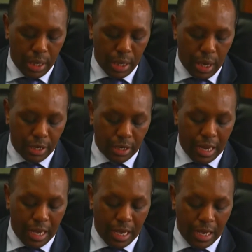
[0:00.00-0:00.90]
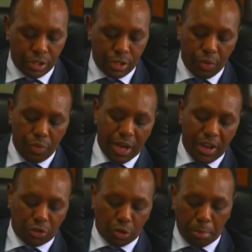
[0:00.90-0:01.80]
And last, we
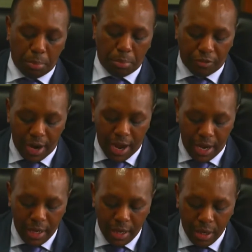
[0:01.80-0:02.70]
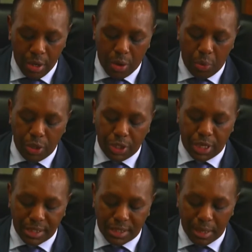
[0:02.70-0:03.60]
have Top Fry, which
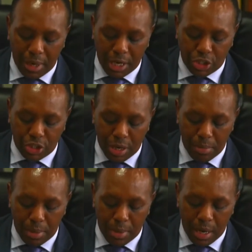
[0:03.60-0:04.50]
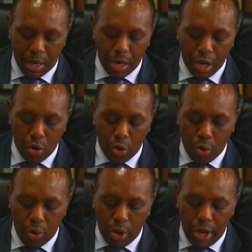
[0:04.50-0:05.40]
has a batch number
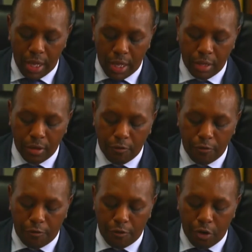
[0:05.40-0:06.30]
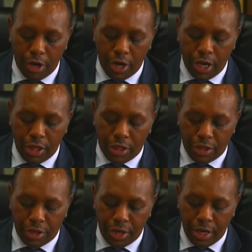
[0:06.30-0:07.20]

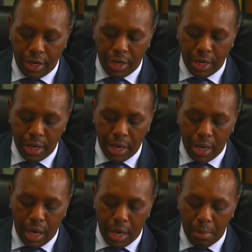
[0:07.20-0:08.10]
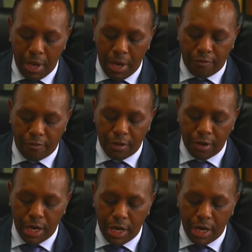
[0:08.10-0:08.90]
OL4A3MF925052.